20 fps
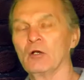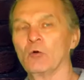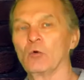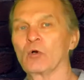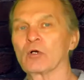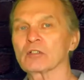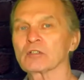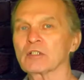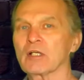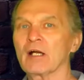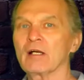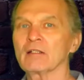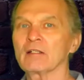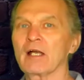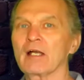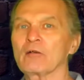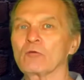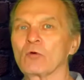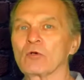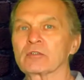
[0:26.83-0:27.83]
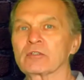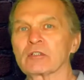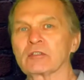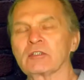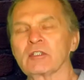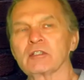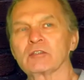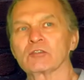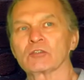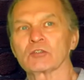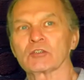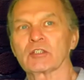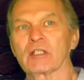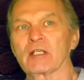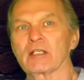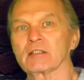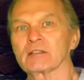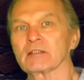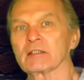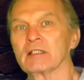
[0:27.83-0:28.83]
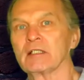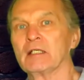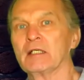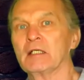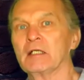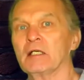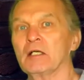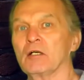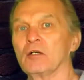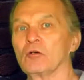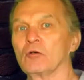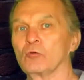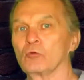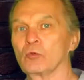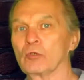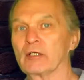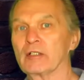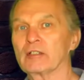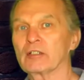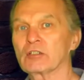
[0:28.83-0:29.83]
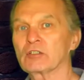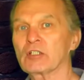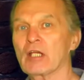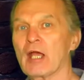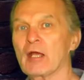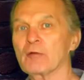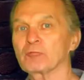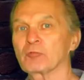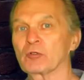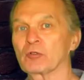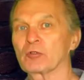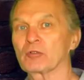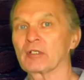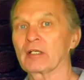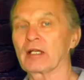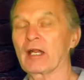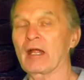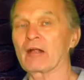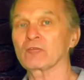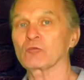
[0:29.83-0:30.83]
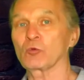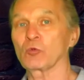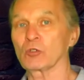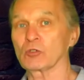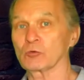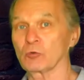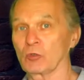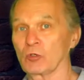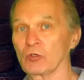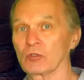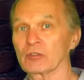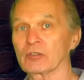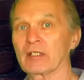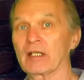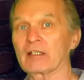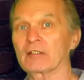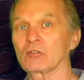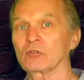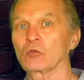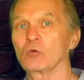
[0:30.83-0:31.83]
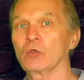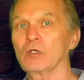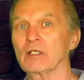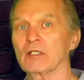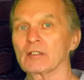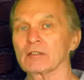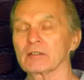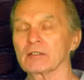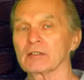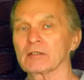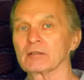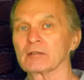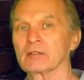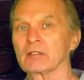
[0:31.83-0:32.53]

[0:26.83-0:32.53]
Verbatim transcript: Well, it's kind of like what the teacher says. Read the chapter, and afterwards we're going to take a quiz.